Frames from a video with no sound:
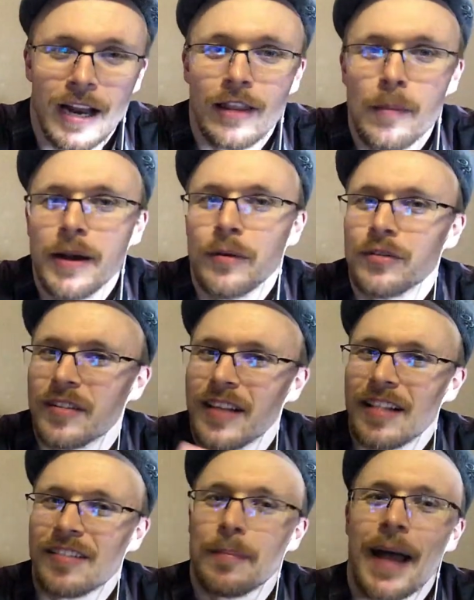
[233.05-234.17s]
I love being able to
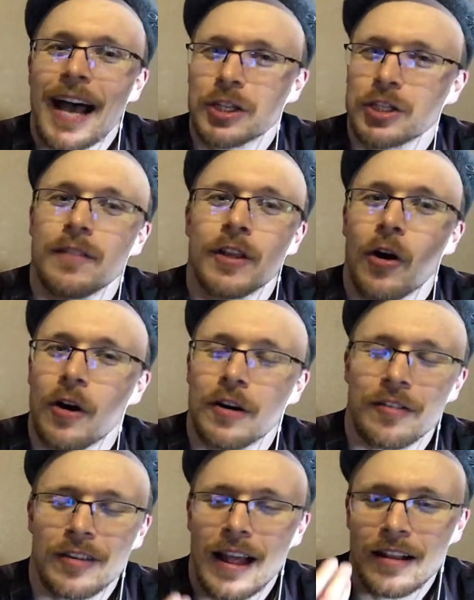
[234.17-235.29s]
sense the passion of the
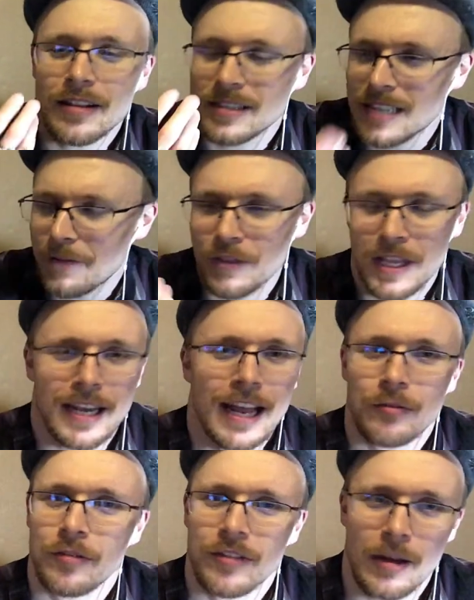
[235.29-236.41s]
artist, and that definitely
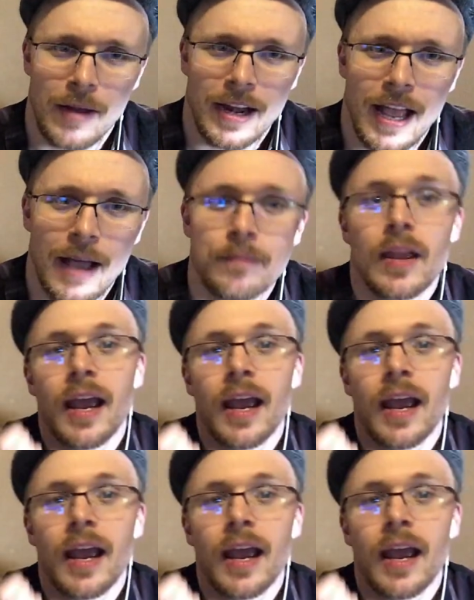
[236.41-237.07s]
connects with Sirenia.